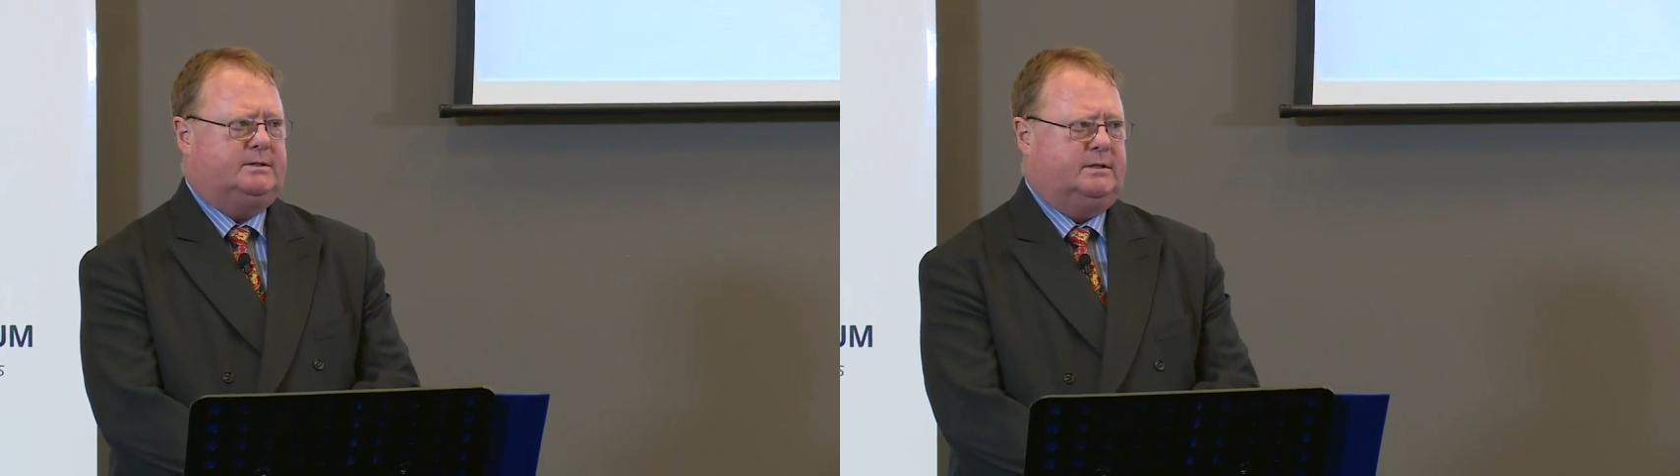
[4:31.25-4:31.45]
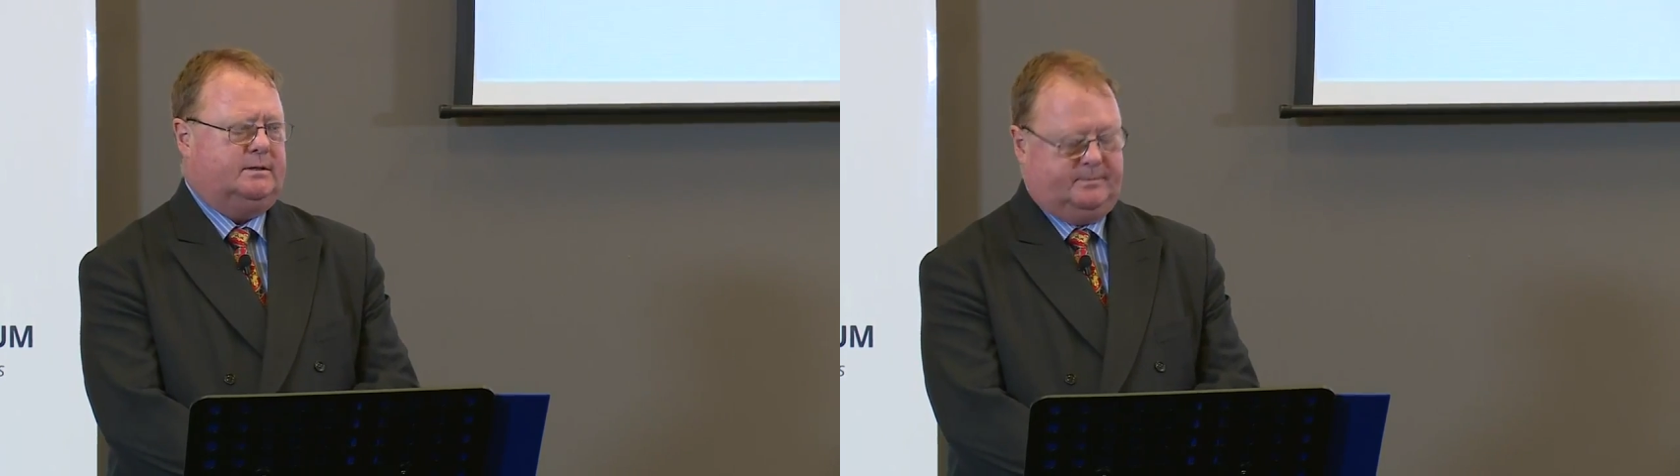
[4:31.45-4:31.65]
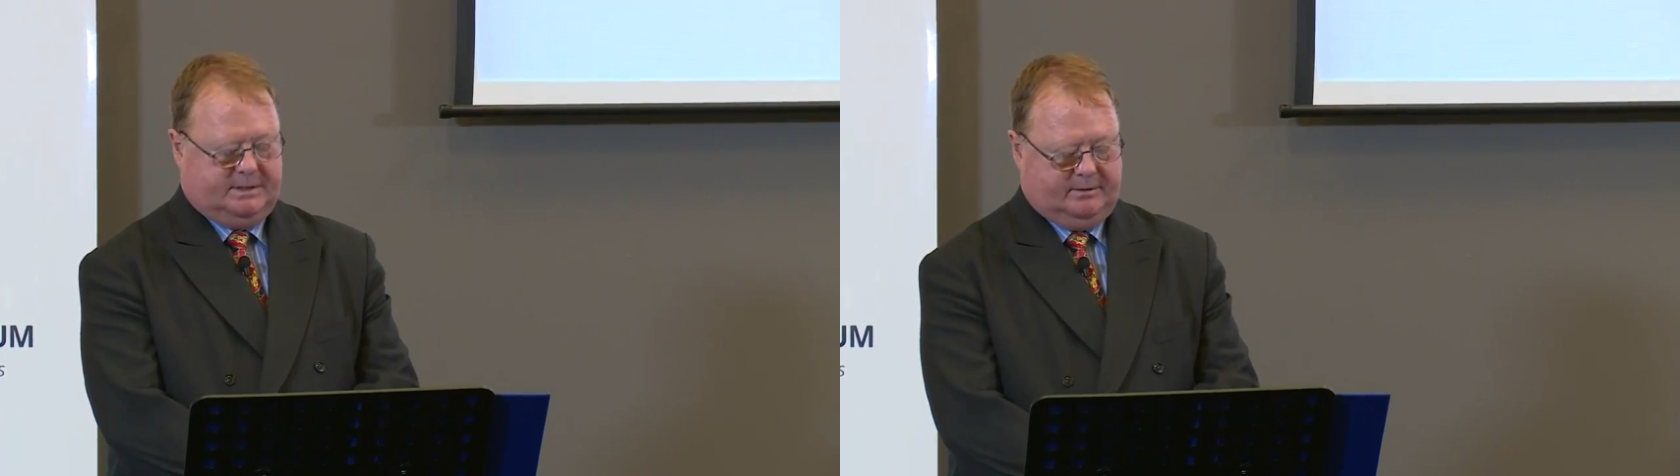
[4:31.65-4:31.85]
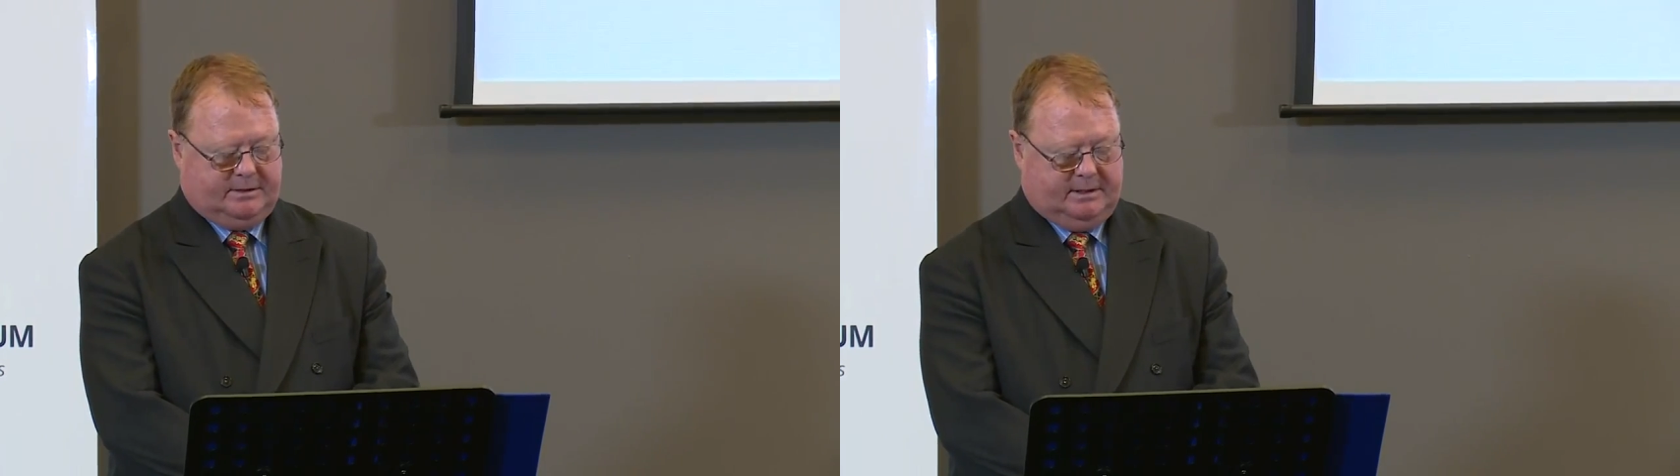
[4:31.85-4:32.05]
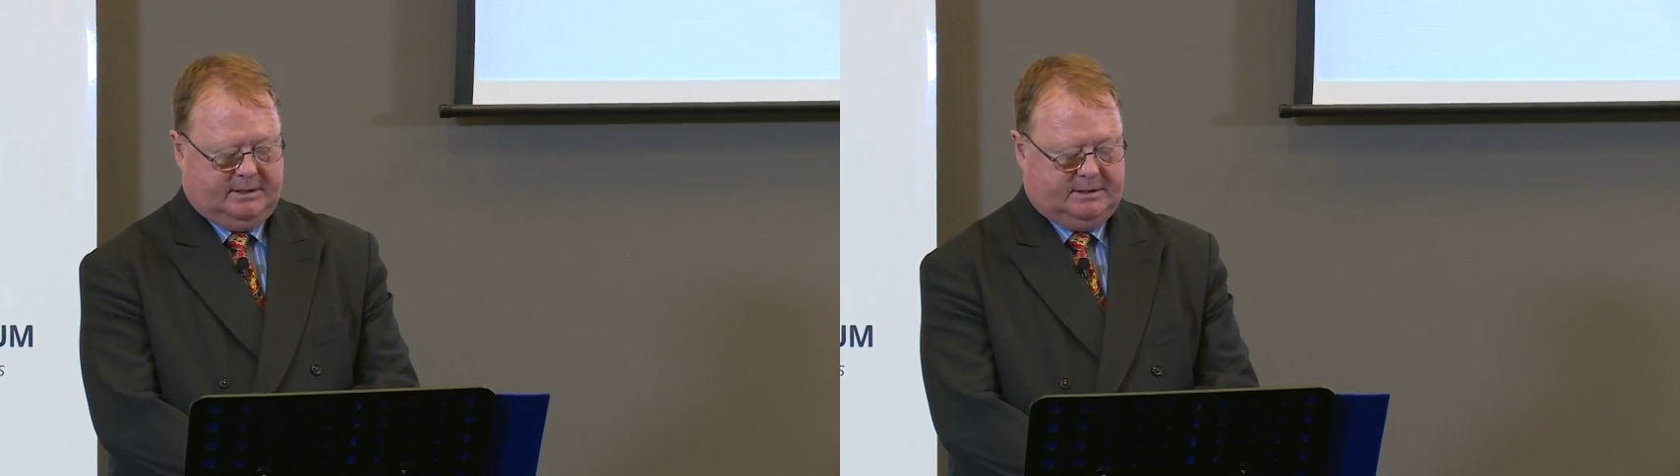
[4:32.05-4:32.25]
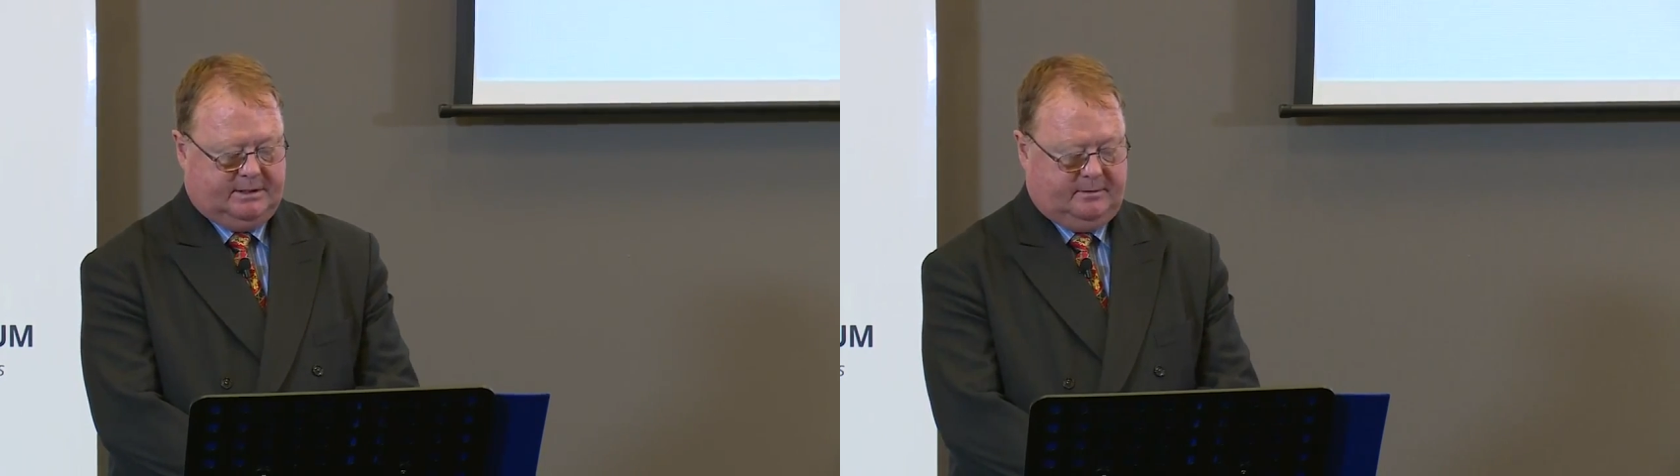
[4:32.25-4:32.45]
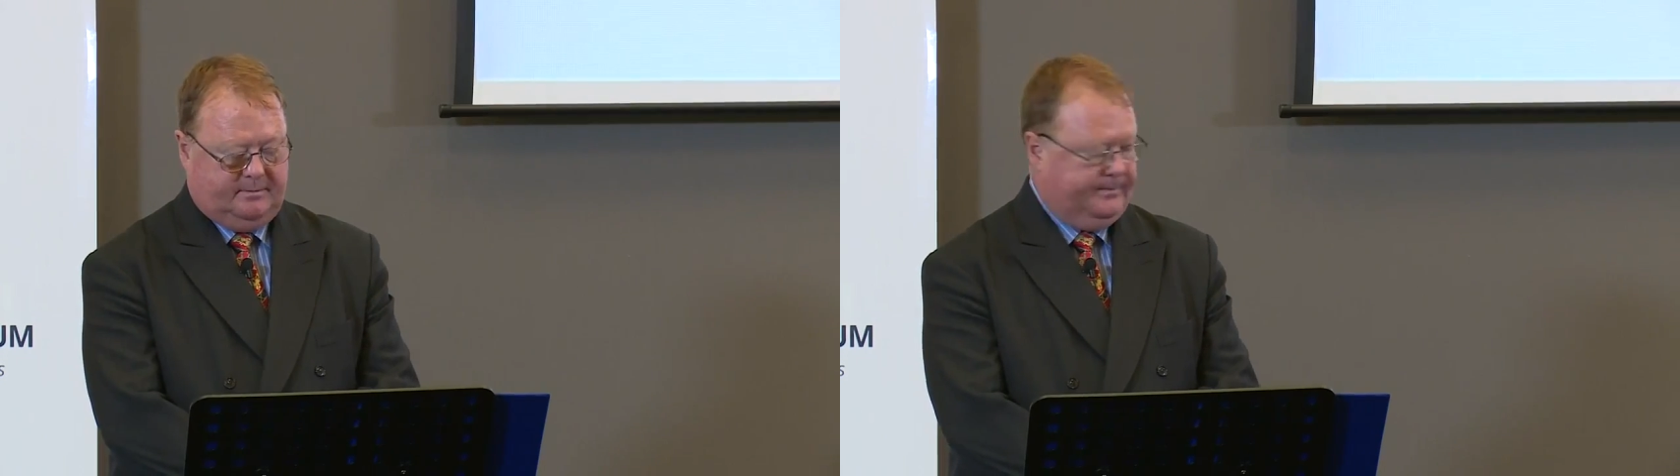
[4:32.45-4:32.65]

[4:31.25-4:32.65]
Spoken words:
that are seriously considered?